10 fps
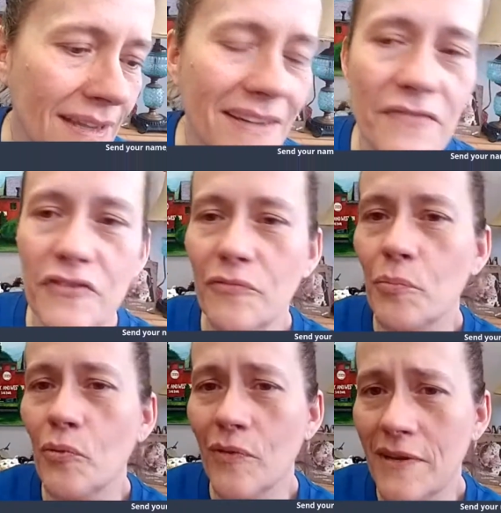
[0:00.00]
And if
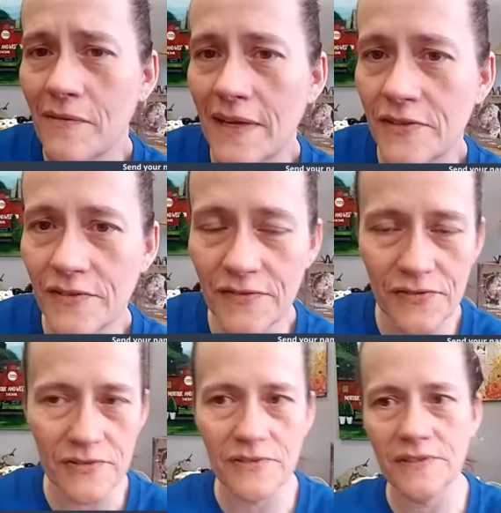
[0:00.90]
you've pre
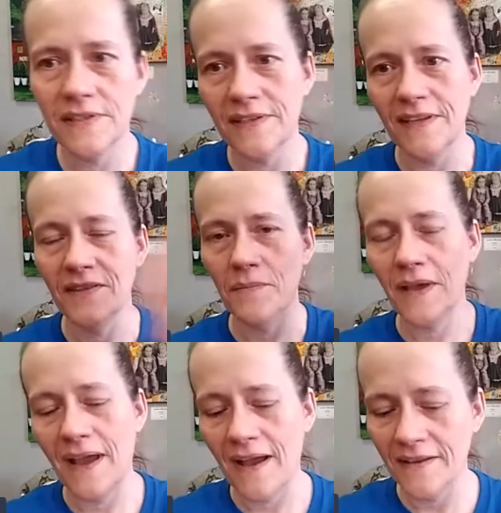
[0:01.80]
registered in the
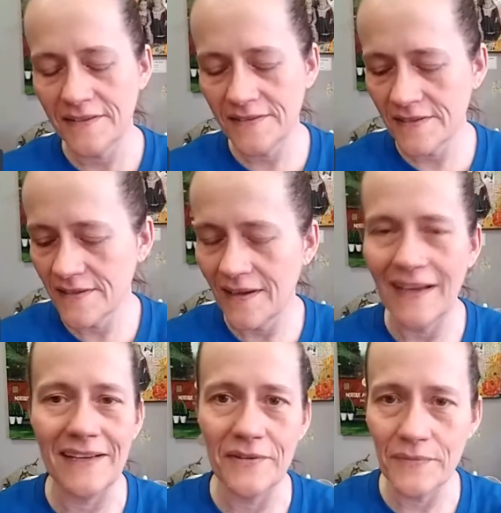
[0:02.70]
past,
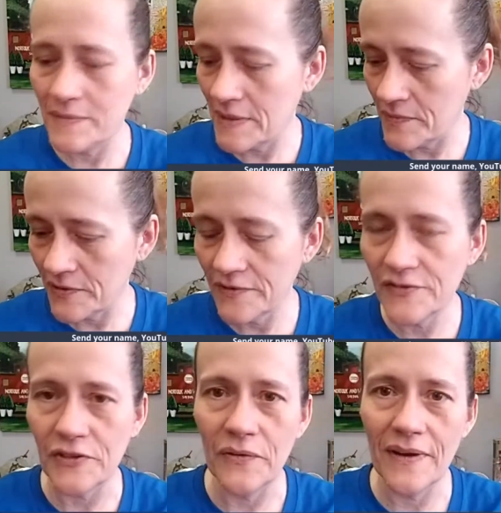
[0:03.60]
I don't remember.
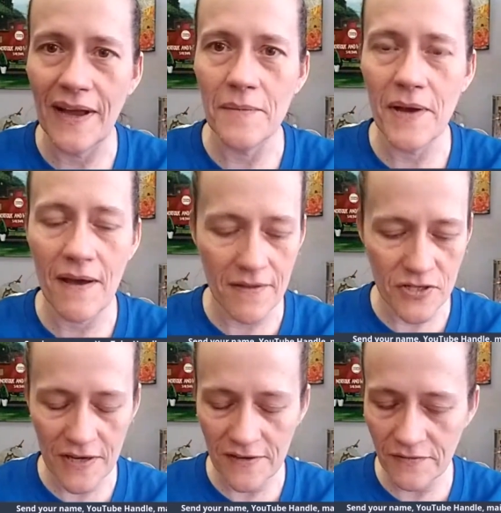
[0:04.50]
So I
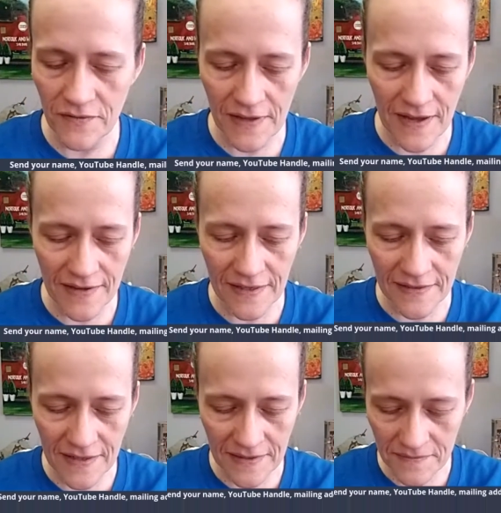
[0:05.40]
apologize for that.
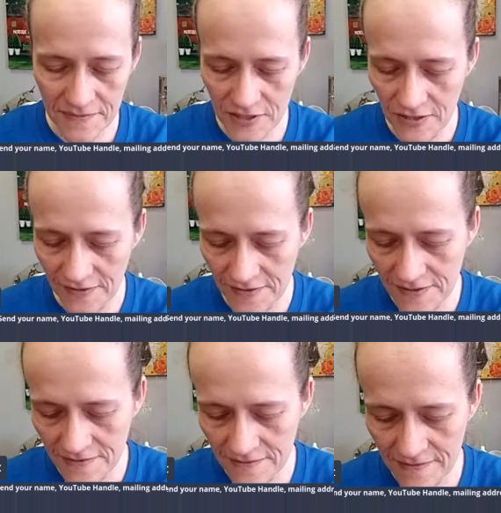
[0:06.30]
And I'm
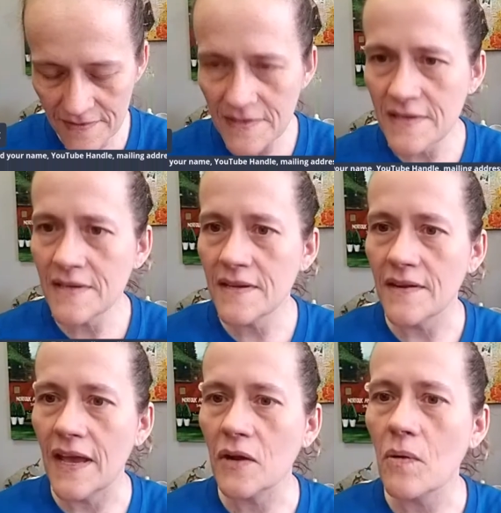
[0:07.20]
just
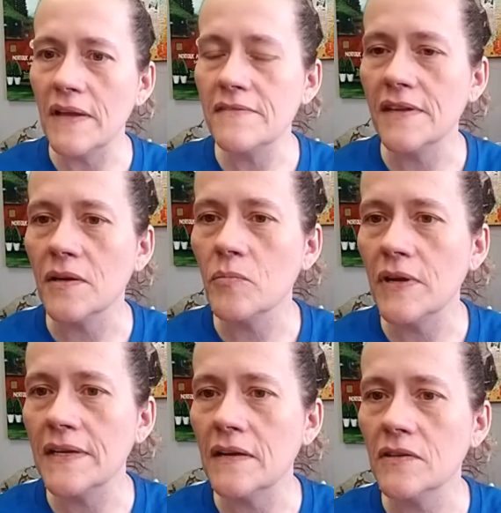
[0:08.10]
not quite set
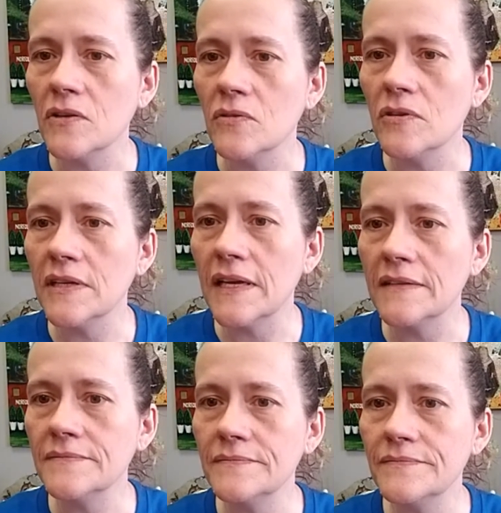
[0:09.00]
up right now to go
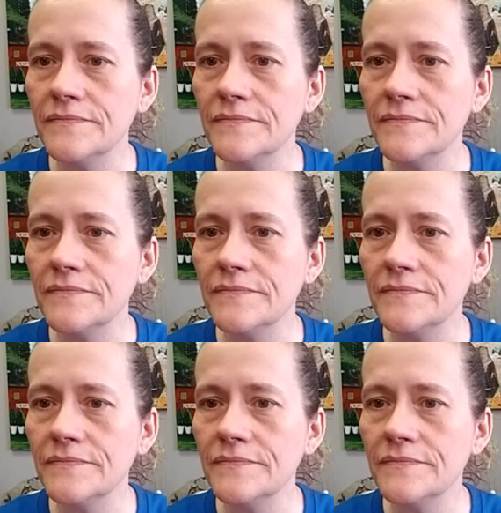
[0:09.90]
looking.